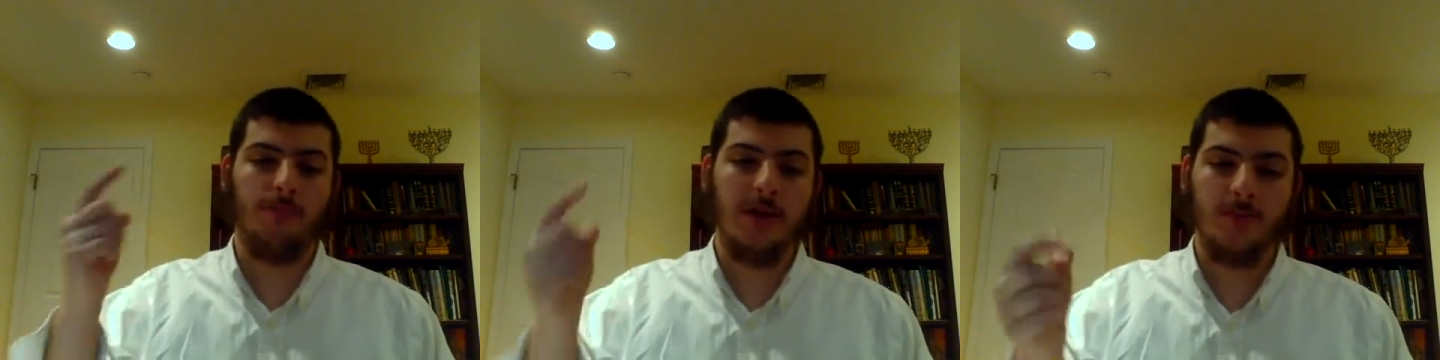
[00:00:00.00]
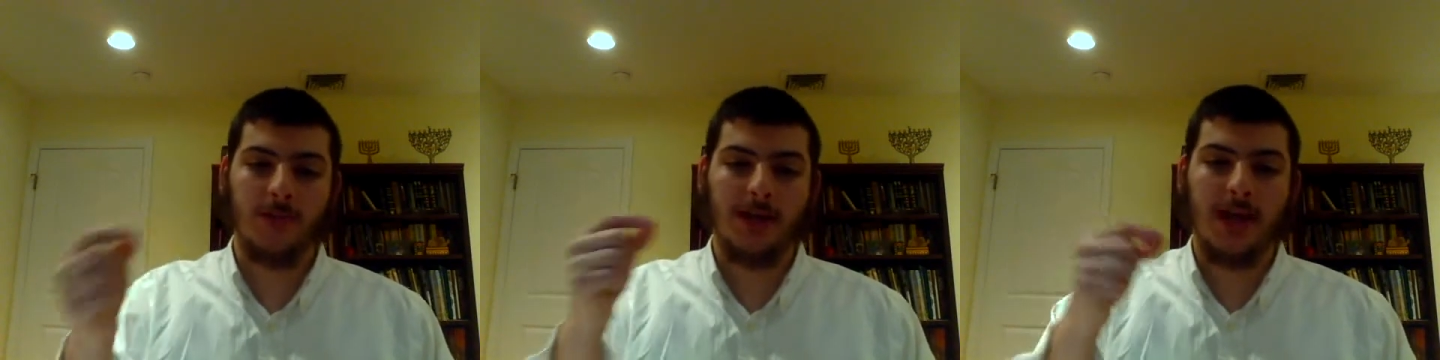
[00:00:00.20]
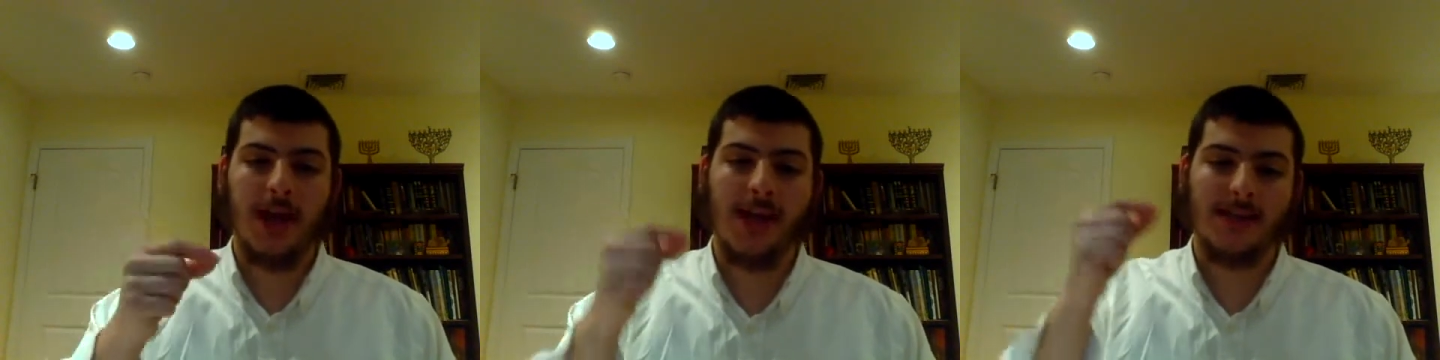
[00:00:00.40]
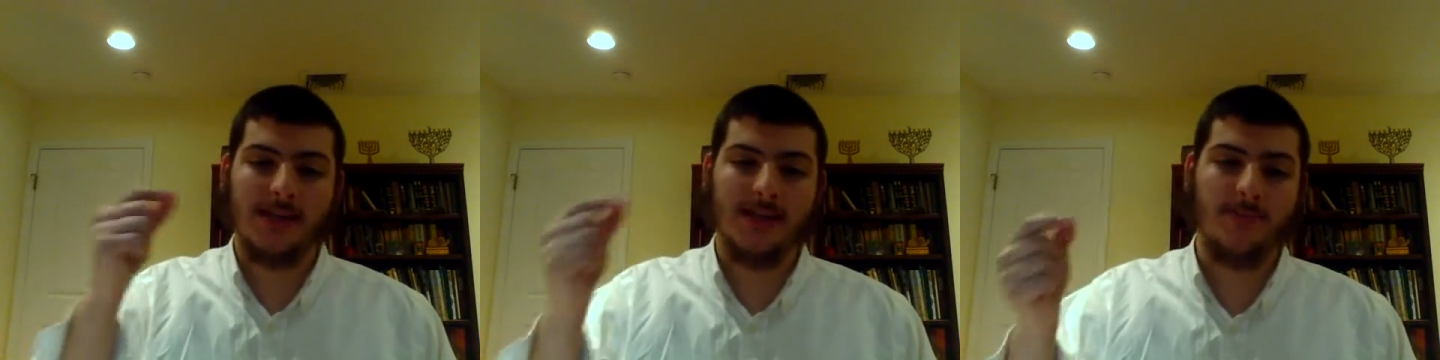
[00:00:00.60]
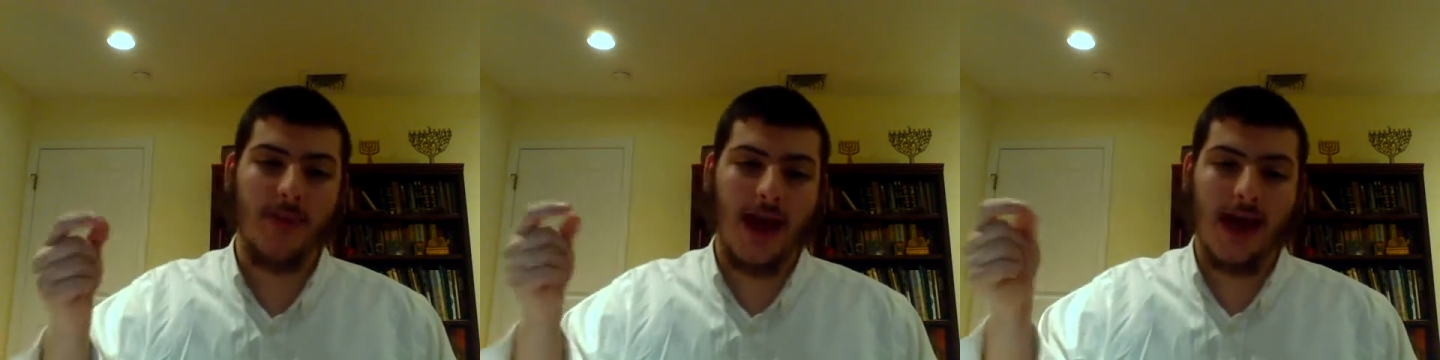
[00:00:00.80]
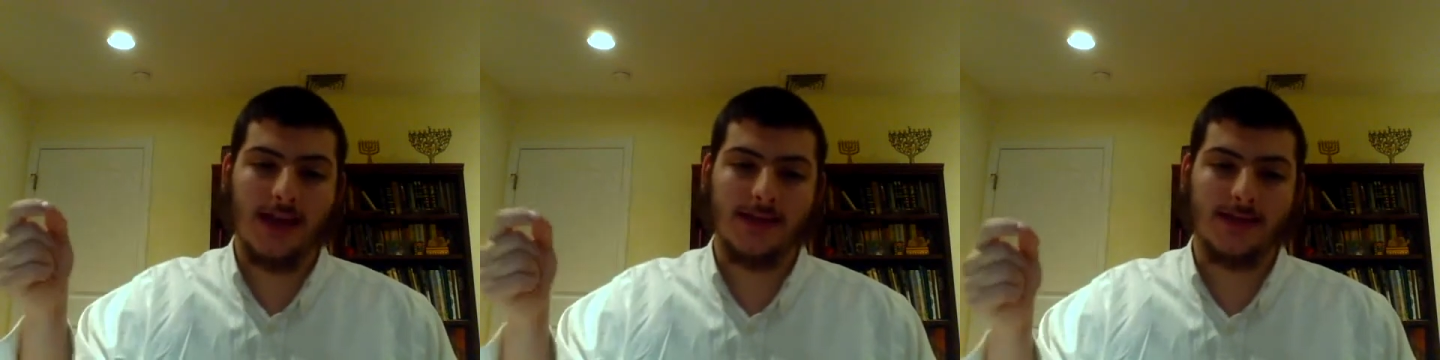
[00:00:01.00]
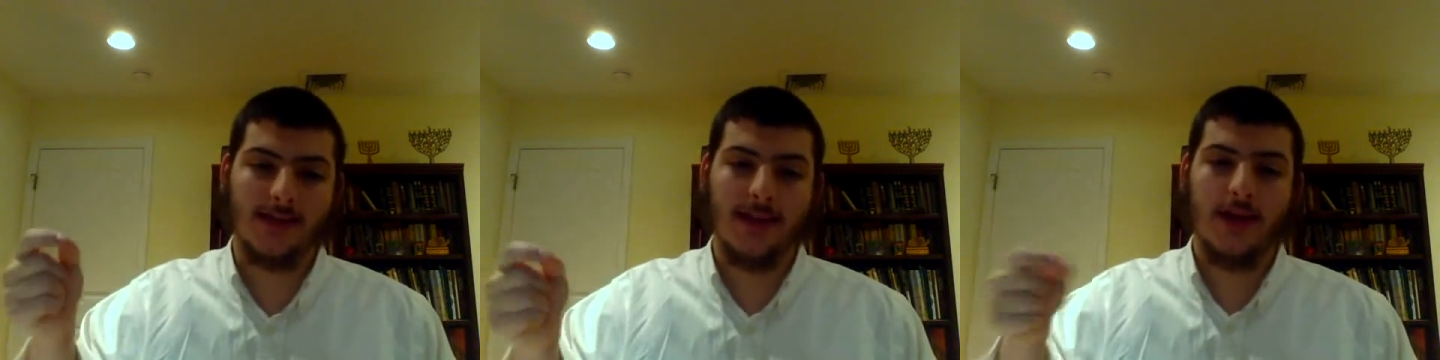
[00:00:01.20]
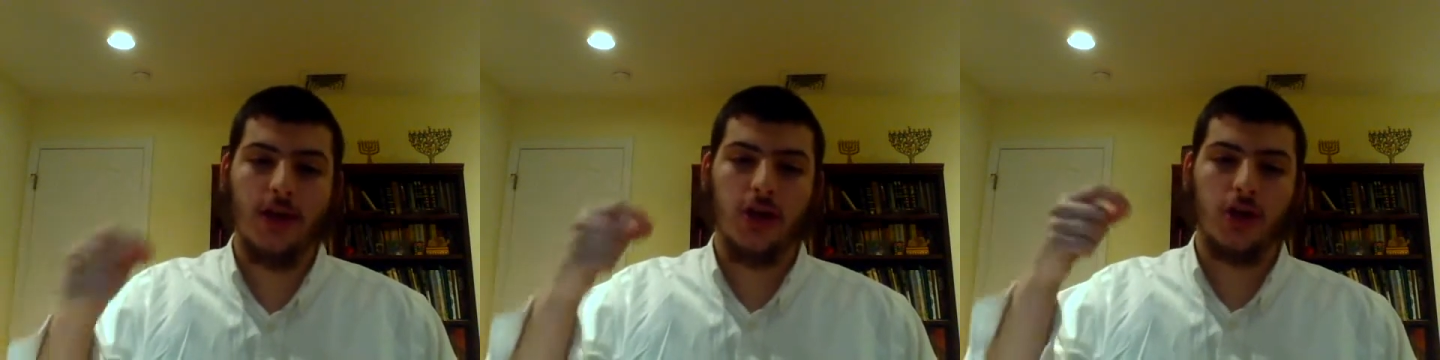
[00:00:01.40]
people can't see past
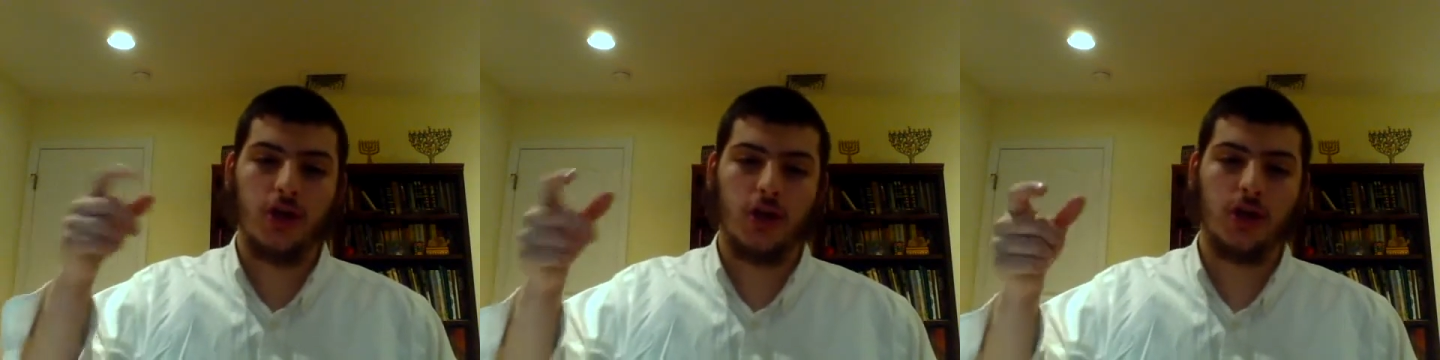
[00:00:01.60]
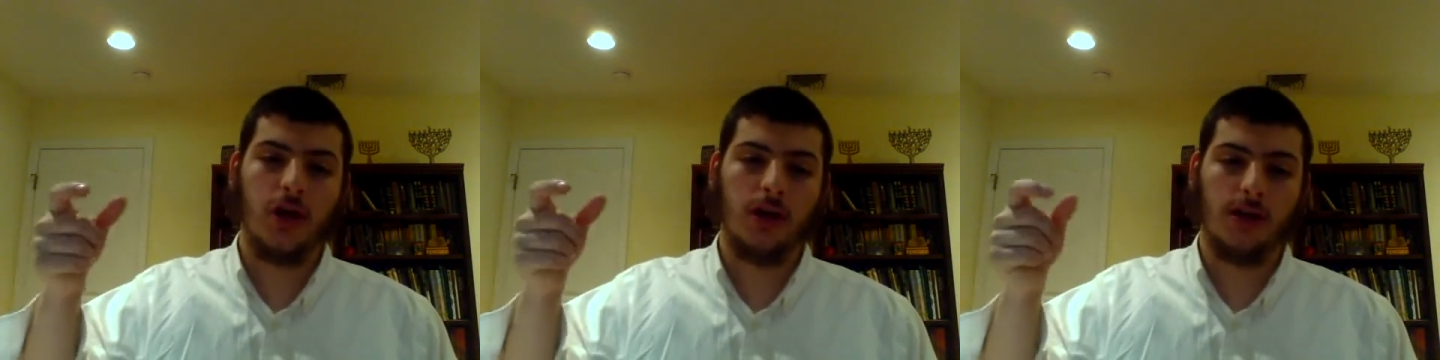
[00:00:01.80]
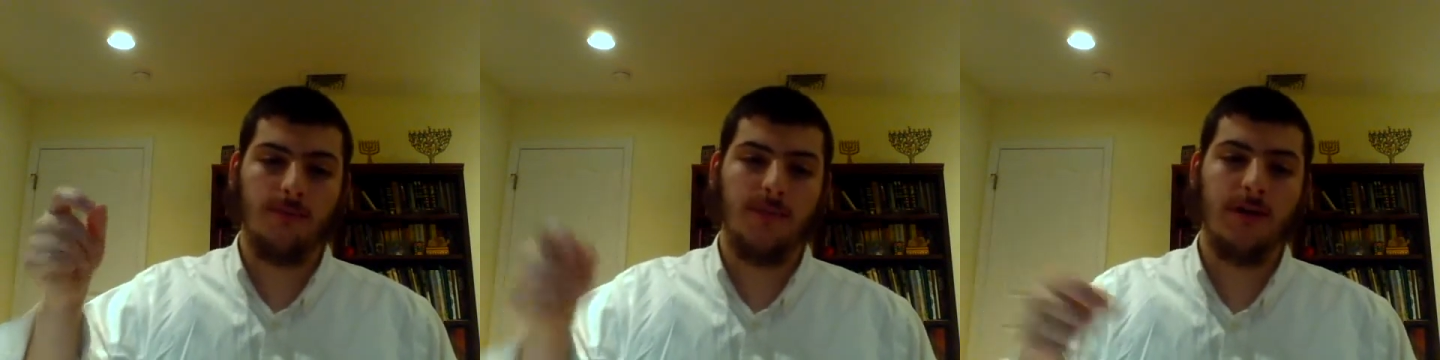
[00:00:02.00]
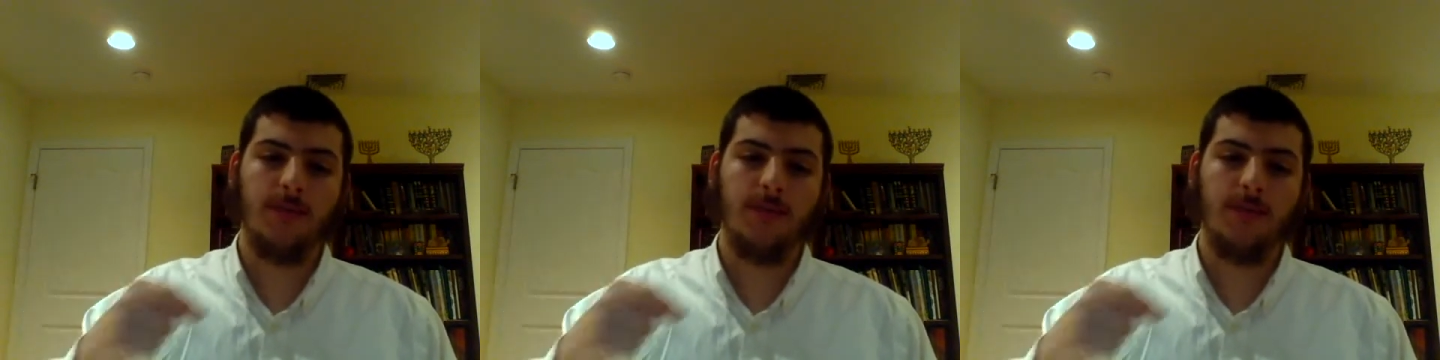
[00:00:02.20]
Shchakim.